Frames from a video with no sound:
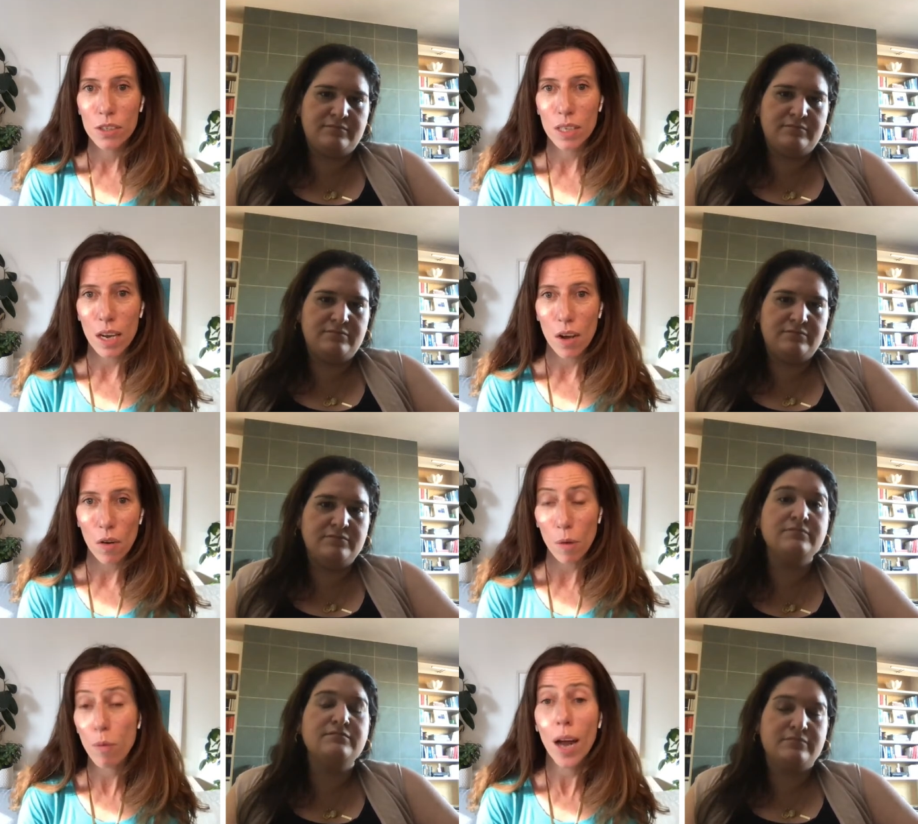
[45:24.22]

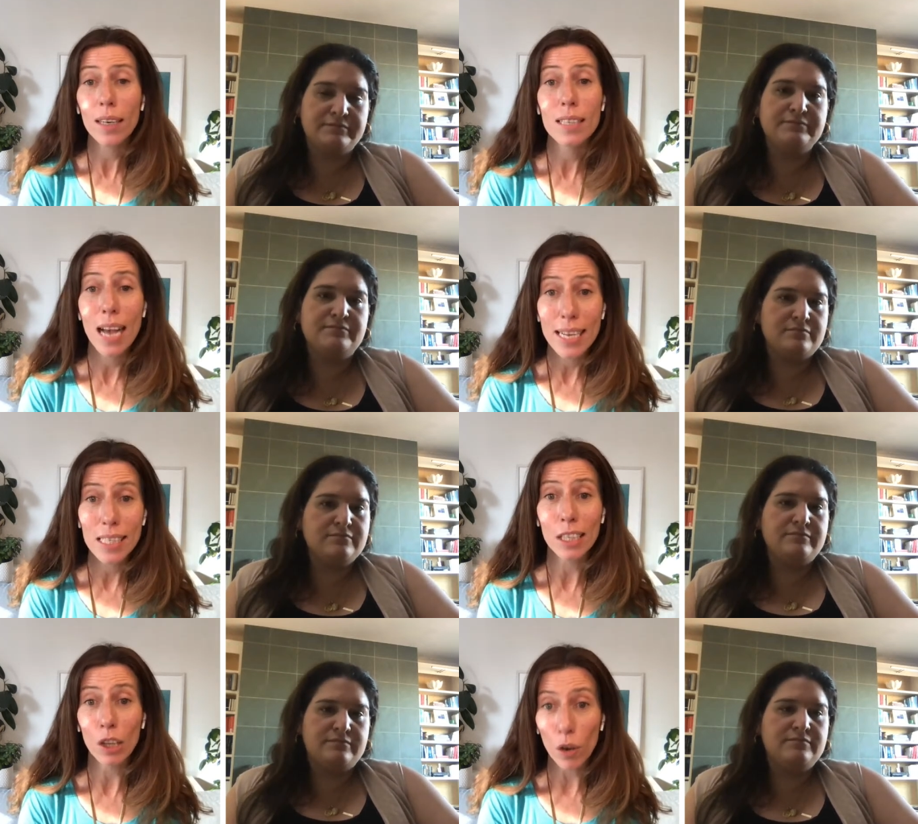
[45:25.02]
Speaker 1: so or
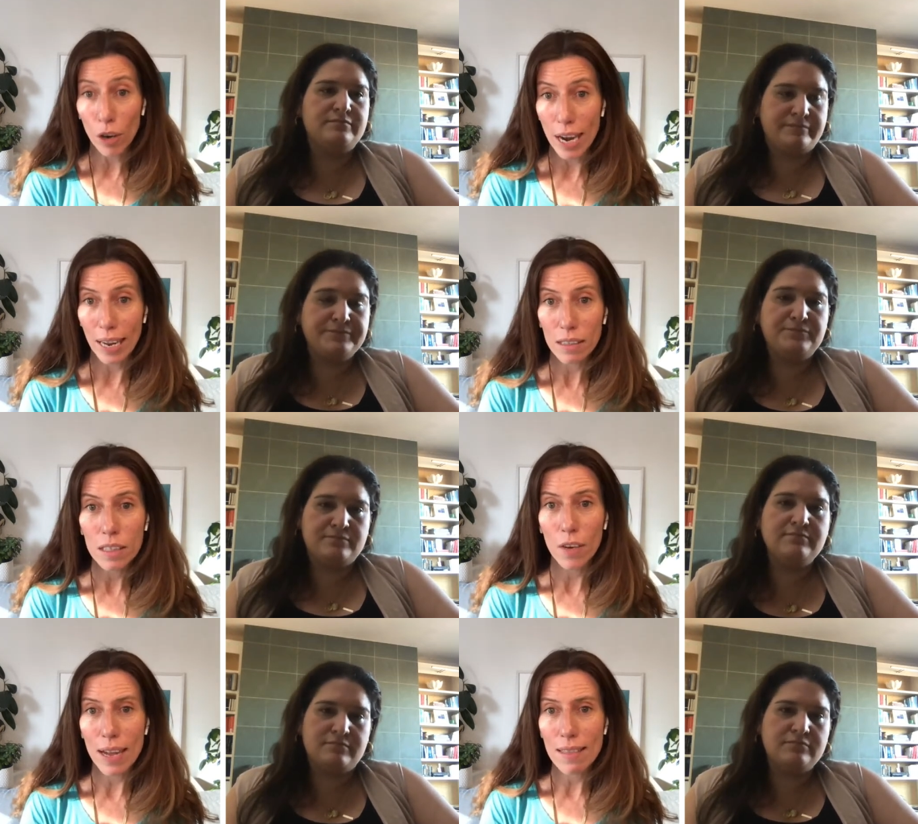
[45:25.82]
productizing
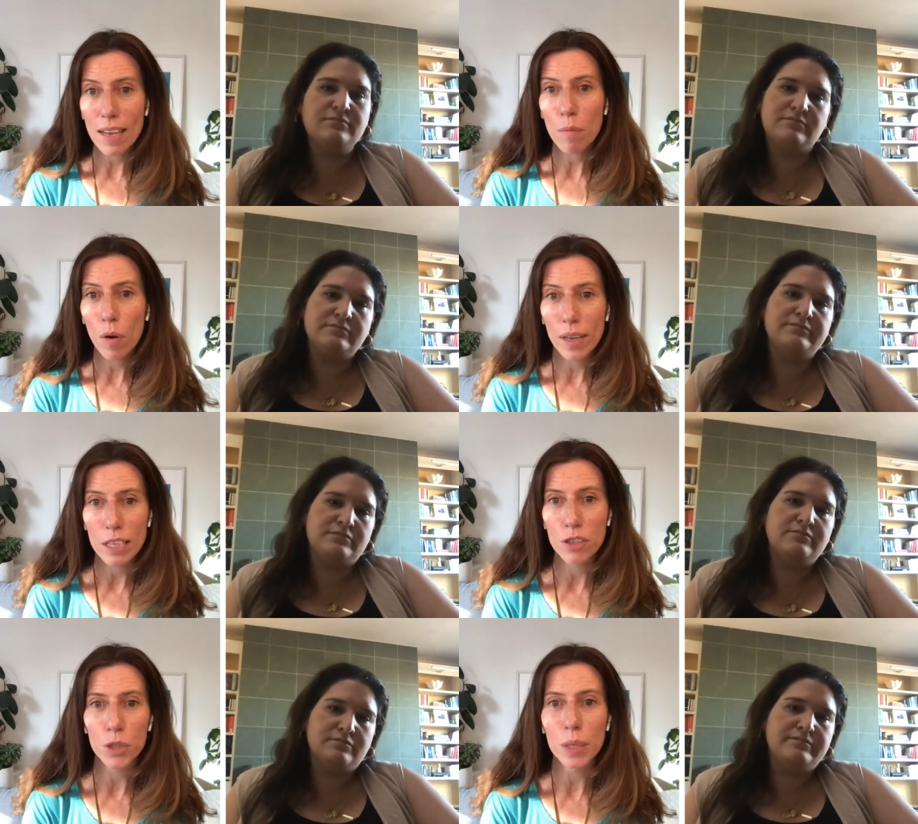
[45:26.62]
learning so i think more
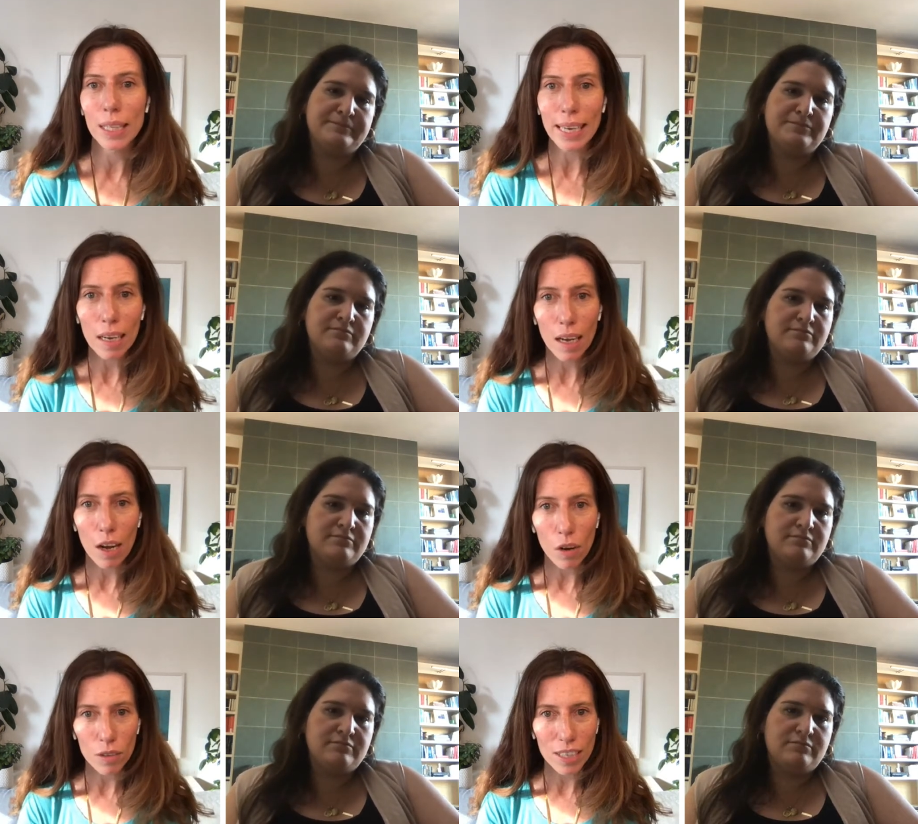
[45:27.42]
in the
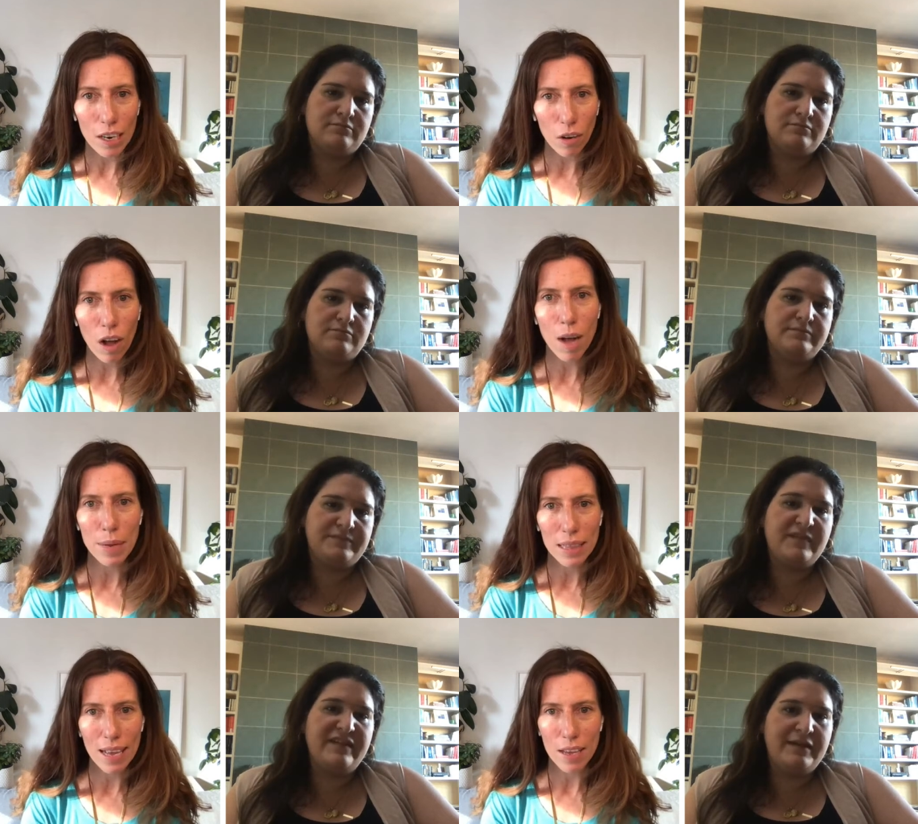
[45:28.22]
duolingo you know
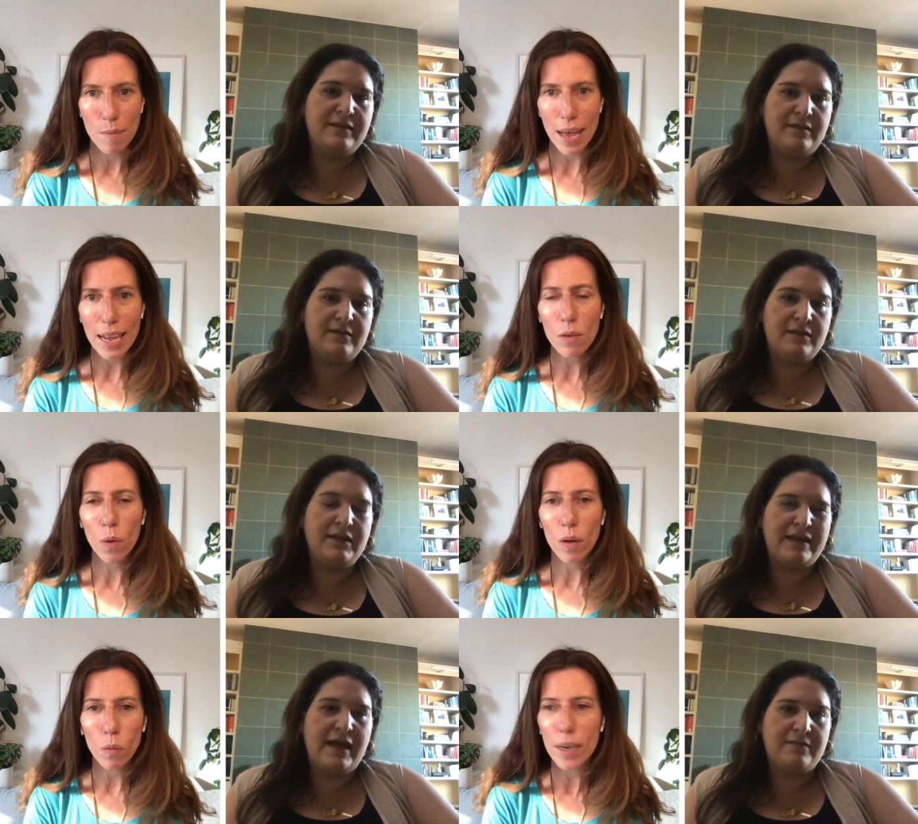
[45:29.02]
comment that you
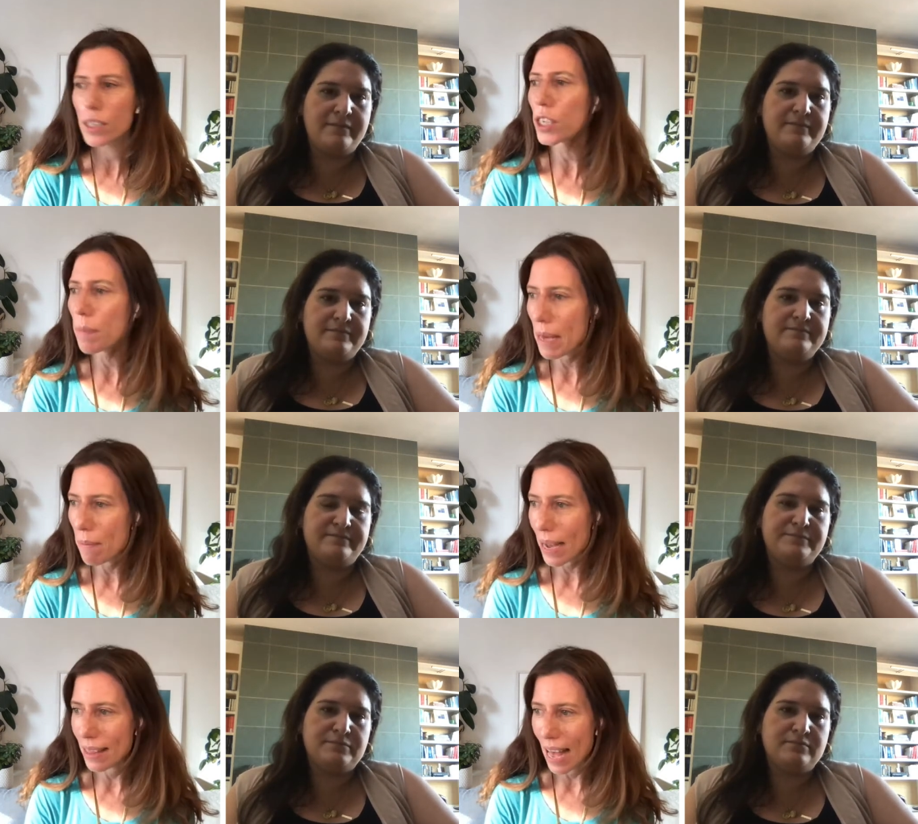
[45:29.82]
made what yeah. what do you
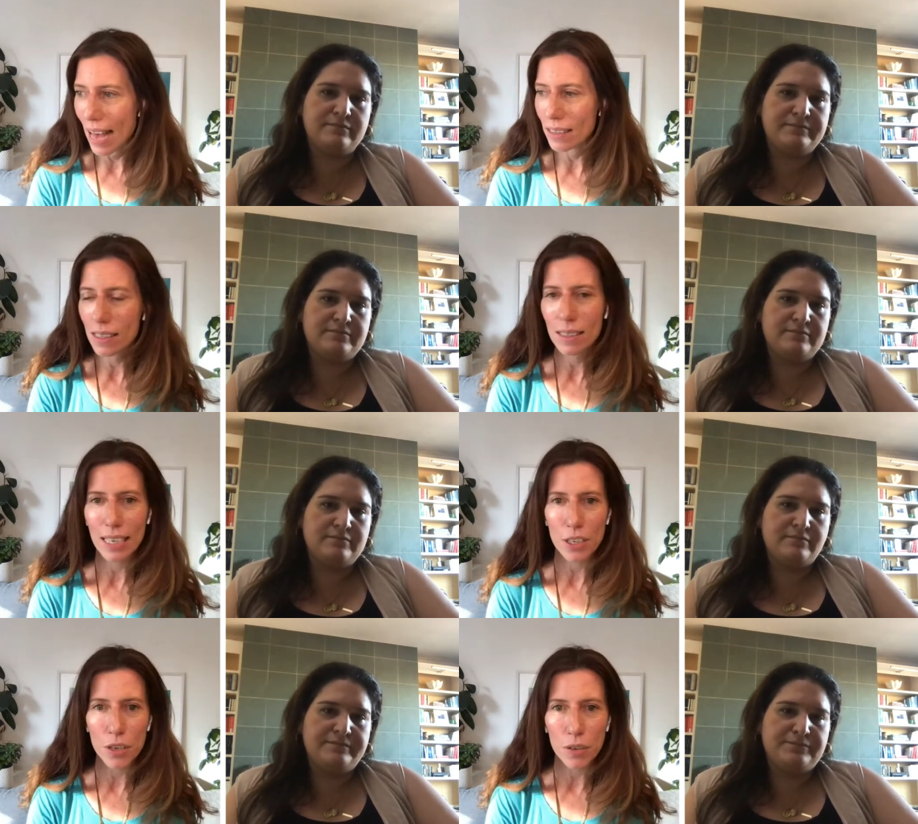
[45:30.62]
mean by that
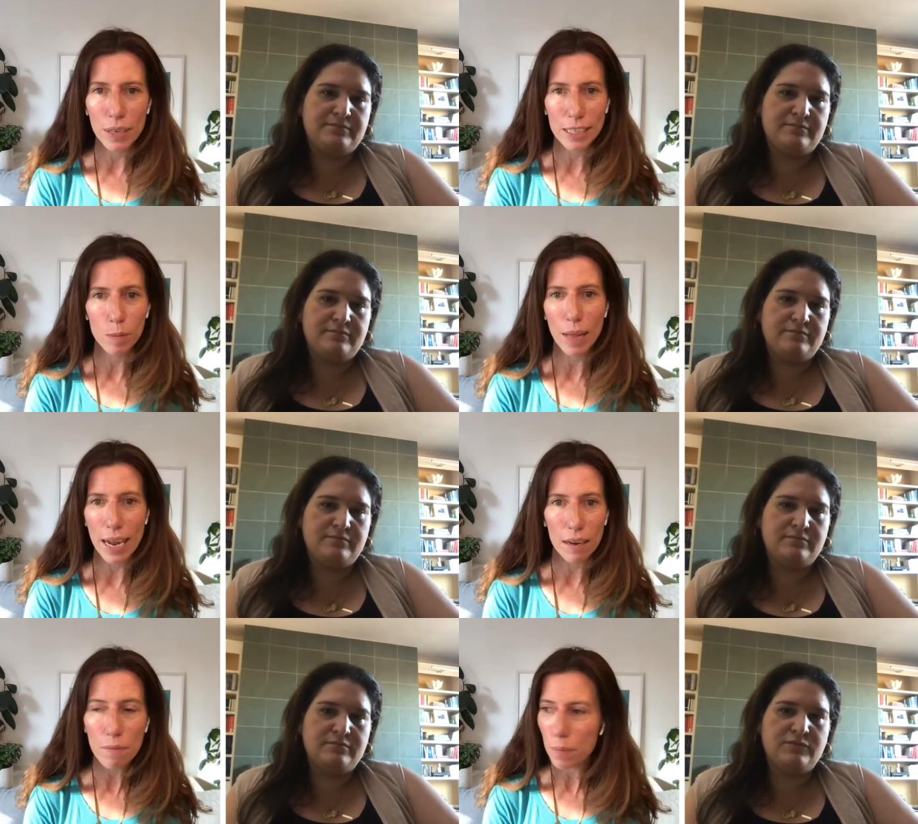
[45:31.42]
can you
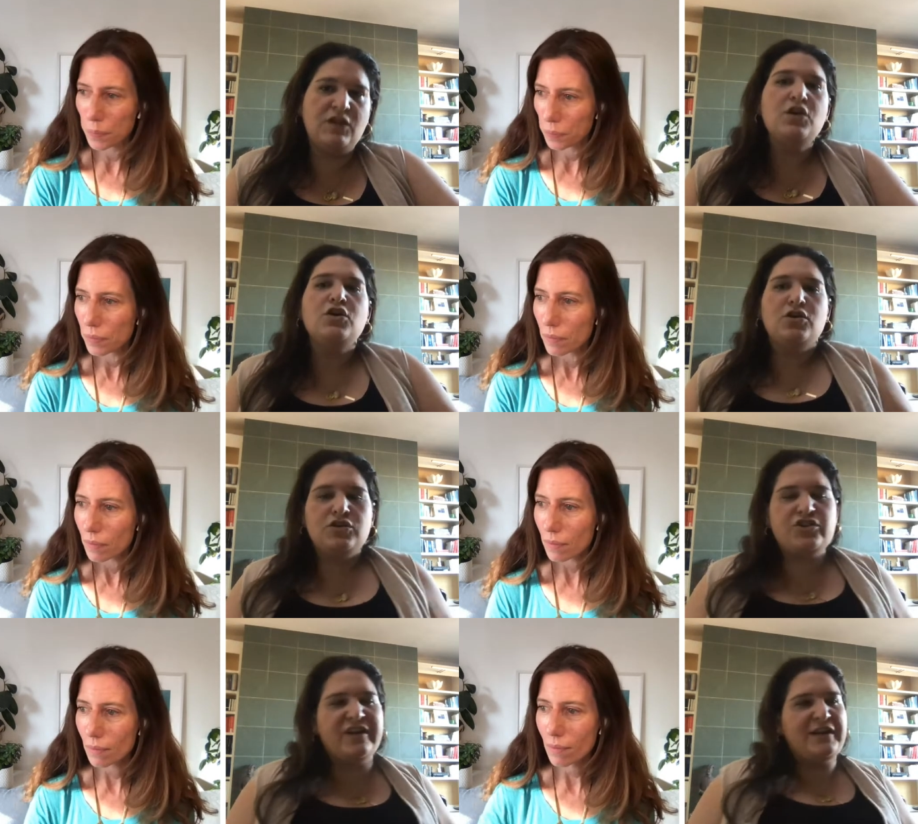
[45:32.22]
explain
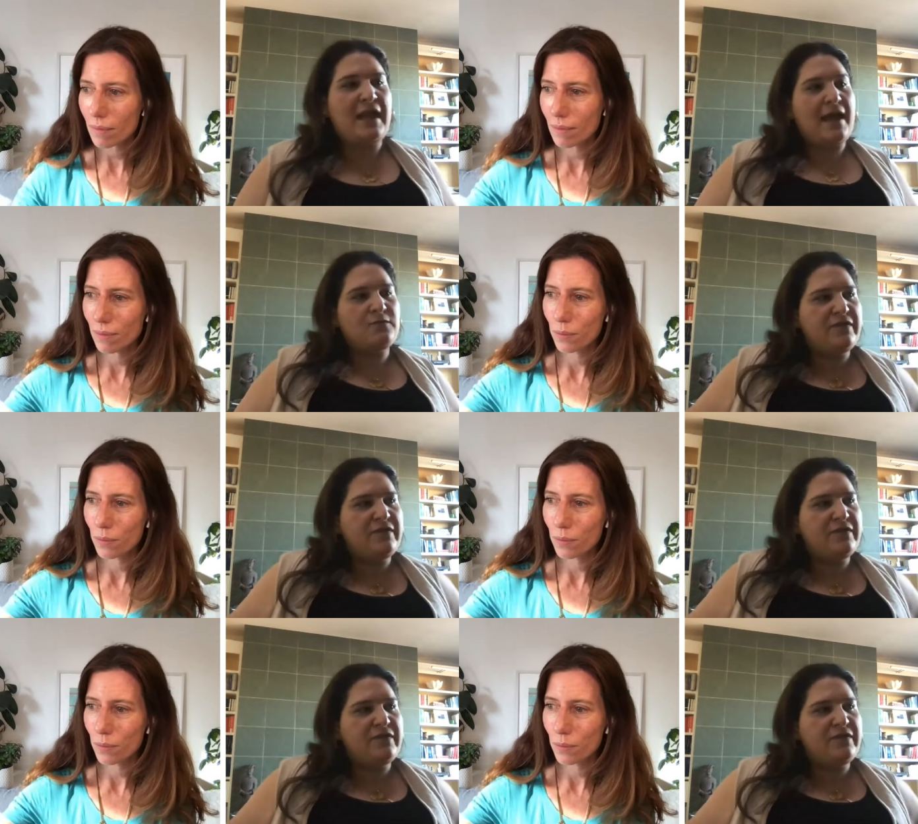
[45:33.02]
Speaker 2: sure yeah